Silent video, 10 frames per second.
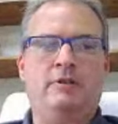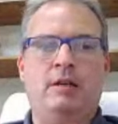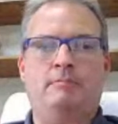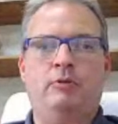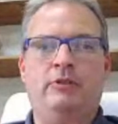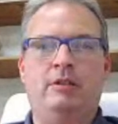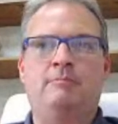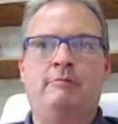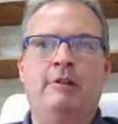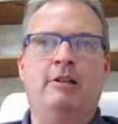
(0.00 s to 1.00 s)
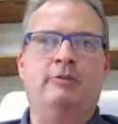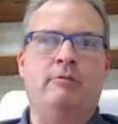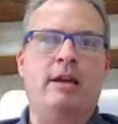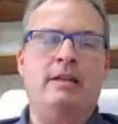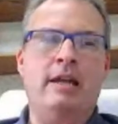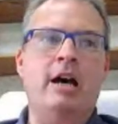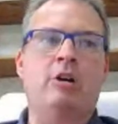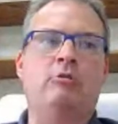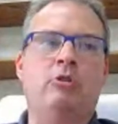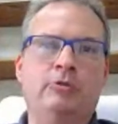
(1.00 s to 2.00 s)
4 examples in my warehouse right
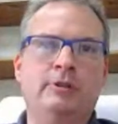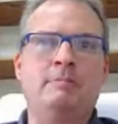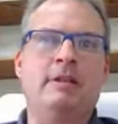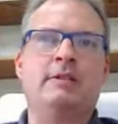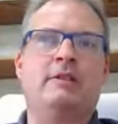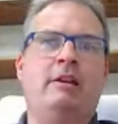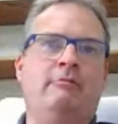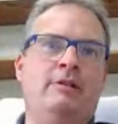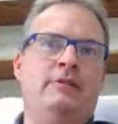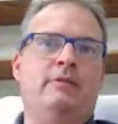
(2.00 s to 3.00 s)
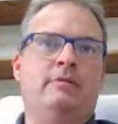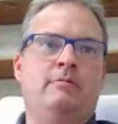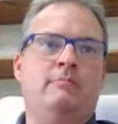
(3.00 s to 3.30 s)
now, only because of that reason.